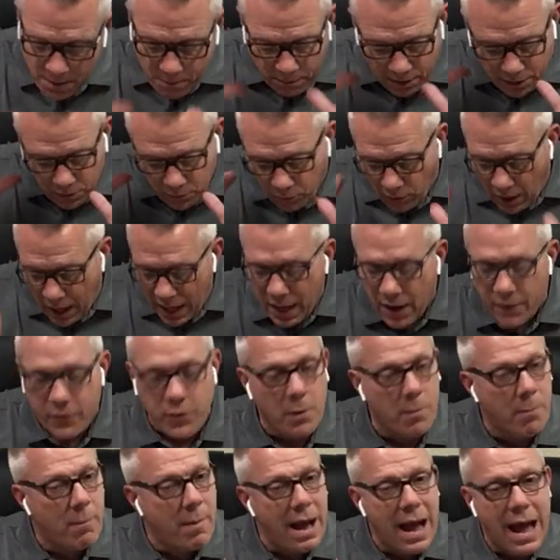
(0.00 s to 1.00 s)
But right off
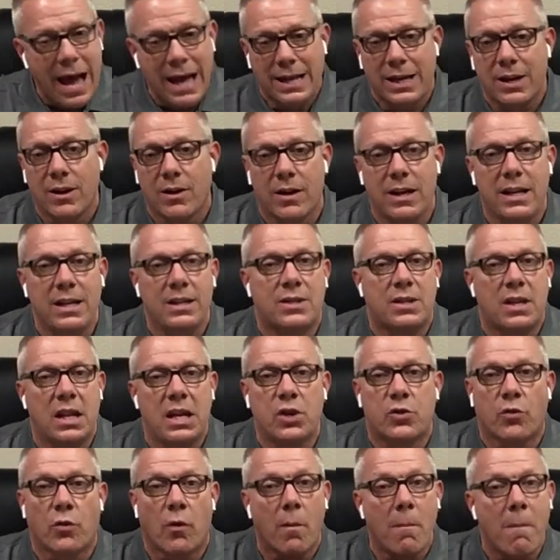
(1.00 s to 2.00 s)
the bat here, he's,
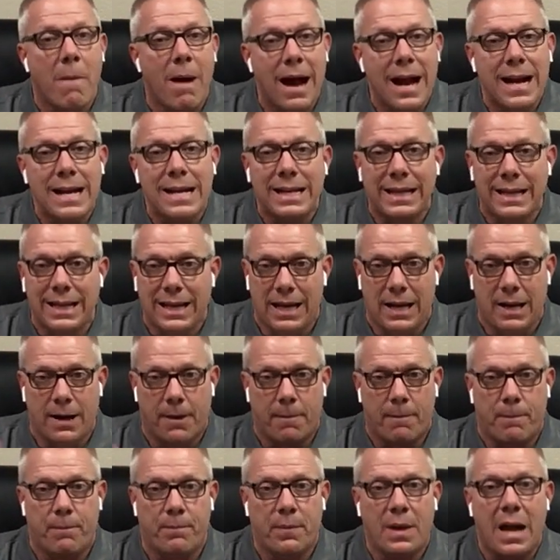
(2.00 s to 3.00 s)
he's reminding him,
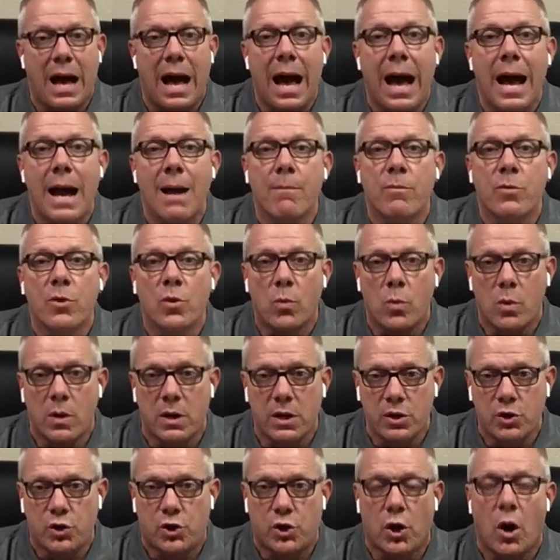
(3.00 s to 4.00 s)
I'm the
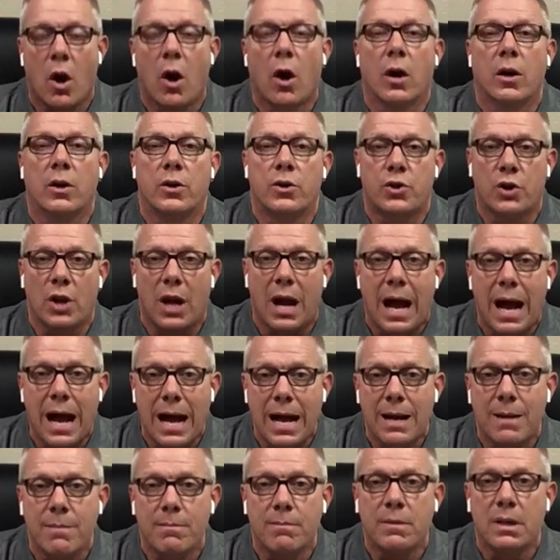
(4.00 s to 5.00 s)
one in charge.
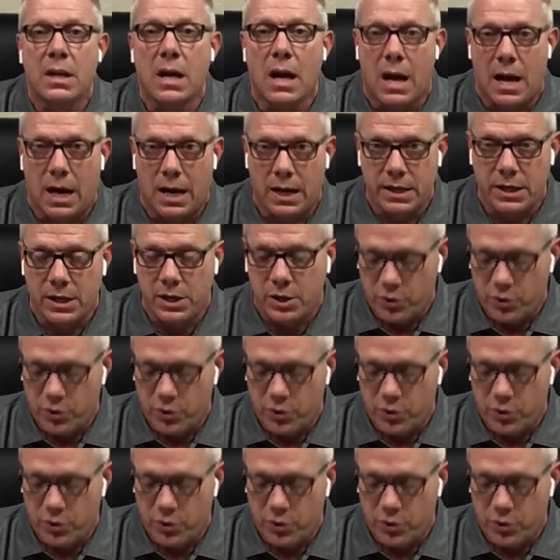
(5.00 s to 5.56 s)
I'm God.